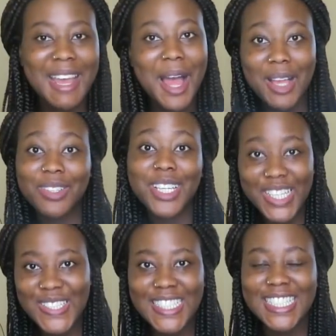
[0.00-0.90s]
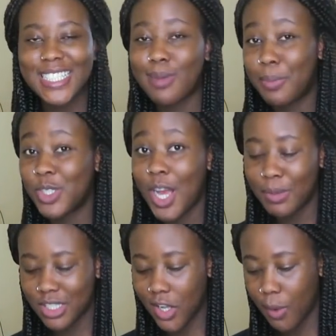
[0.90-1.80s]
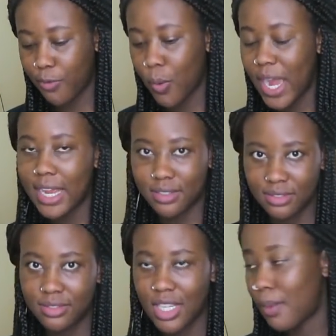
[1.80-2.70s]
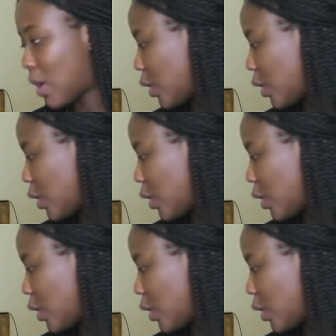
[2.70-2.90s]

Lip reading: I'm gonna use this as my pajama top for when I'm